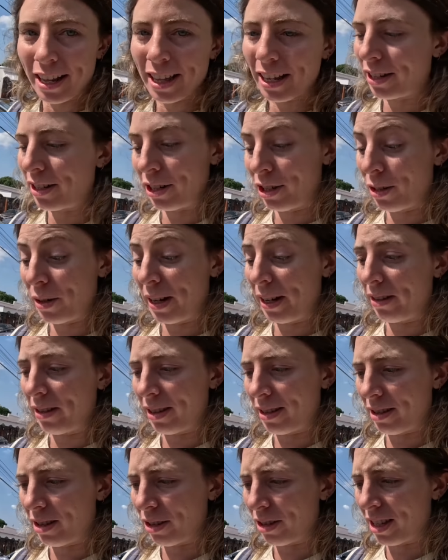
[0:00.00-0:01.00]
anything to do here
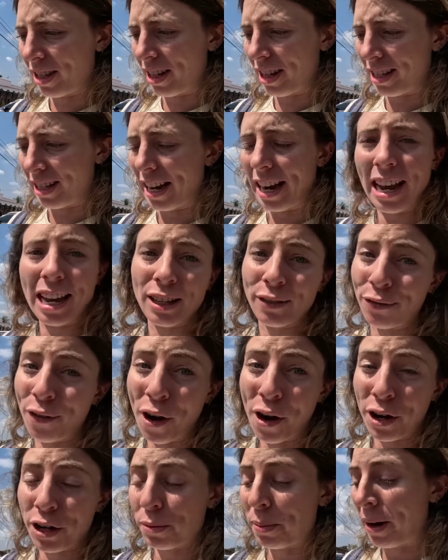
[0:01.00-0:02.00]
in Sonsonate as
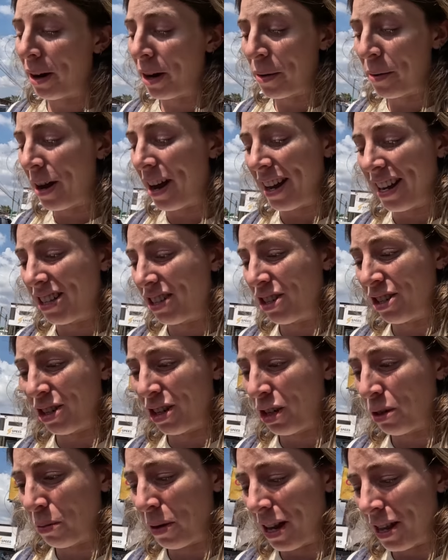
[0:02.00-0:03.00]
far as we're aware. It's
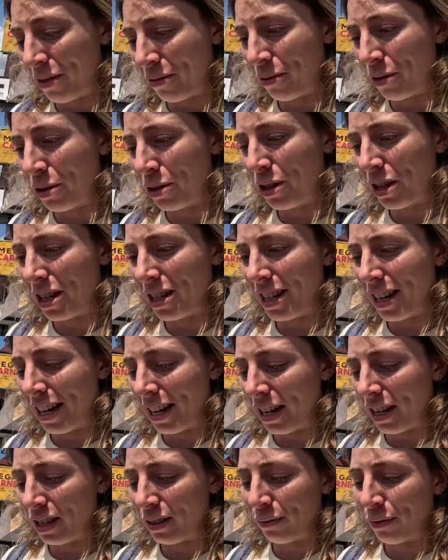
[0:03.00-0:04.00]
just where the Ruta de
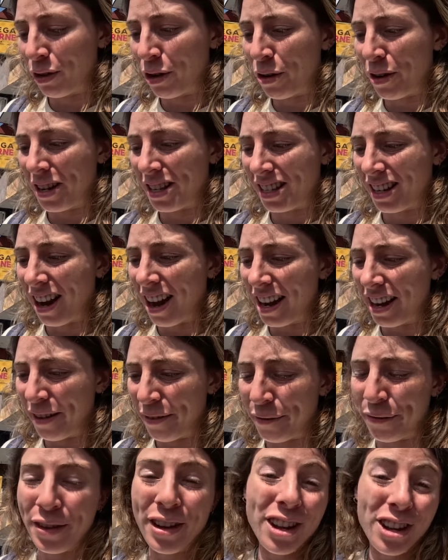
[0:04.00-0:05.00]
las Flores kind
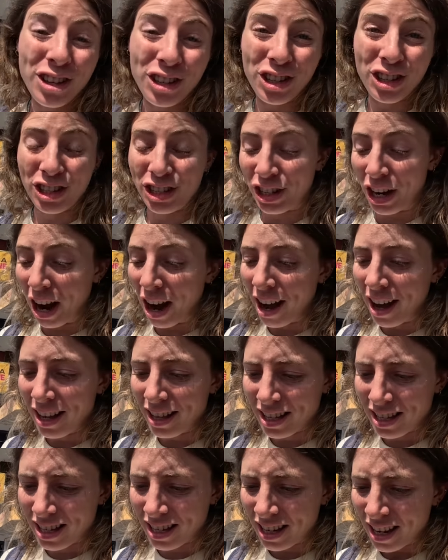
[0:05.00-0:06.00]
of
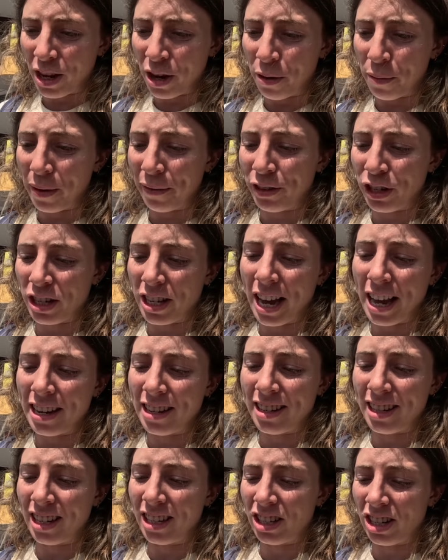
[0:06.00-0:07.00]
starts. So we've just
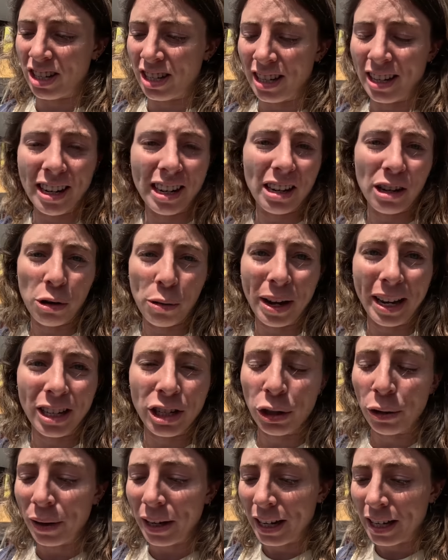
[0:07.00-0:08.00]
had just a little quick
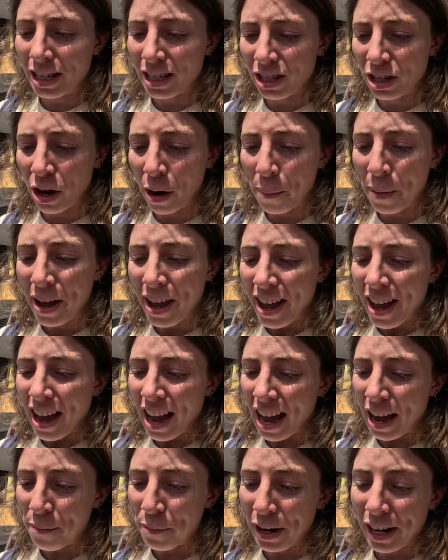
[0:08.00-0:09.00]
toilet stop
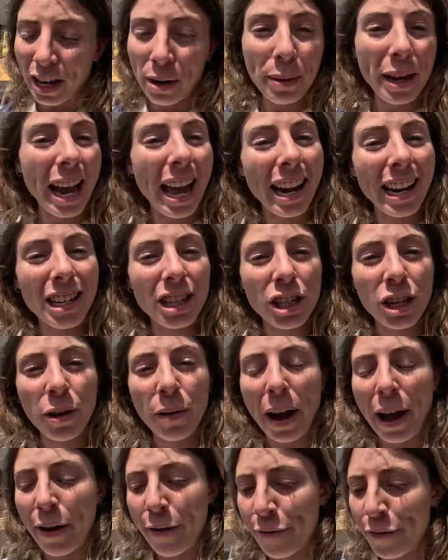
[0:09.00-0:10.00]
and we're gonna be heading to
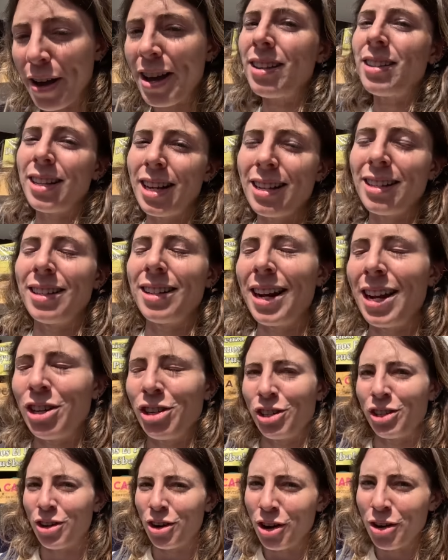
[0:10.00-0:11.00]
our first
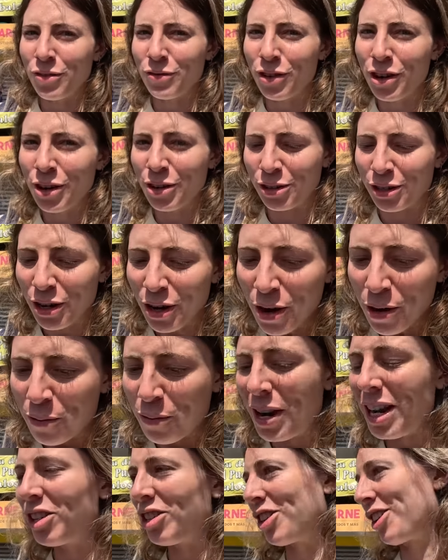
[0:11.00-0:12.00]
destination en route,
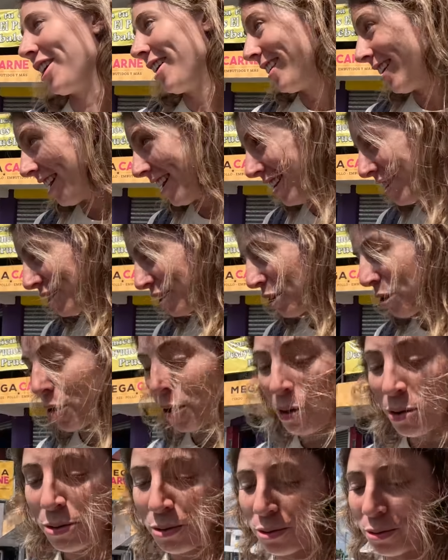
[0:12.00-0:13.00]
which is
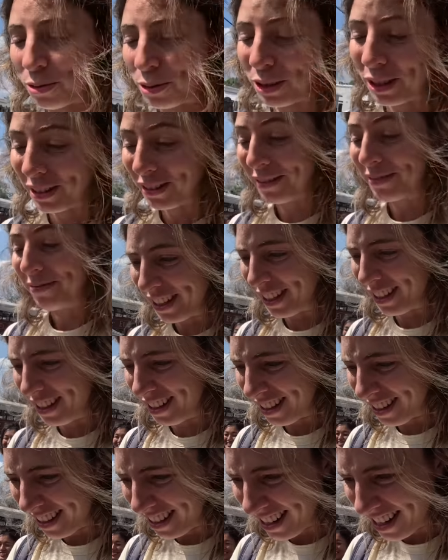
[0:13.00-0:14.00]
called
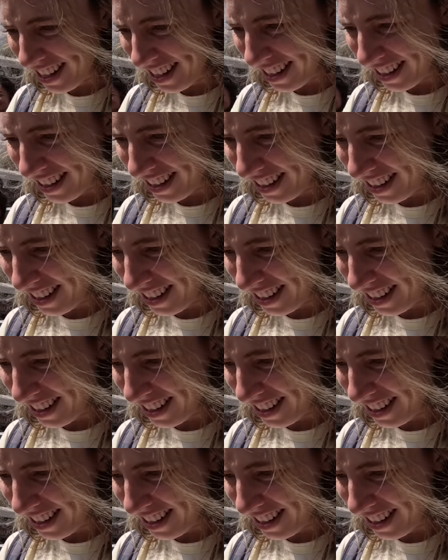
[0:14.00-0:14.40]
Nahuizalco.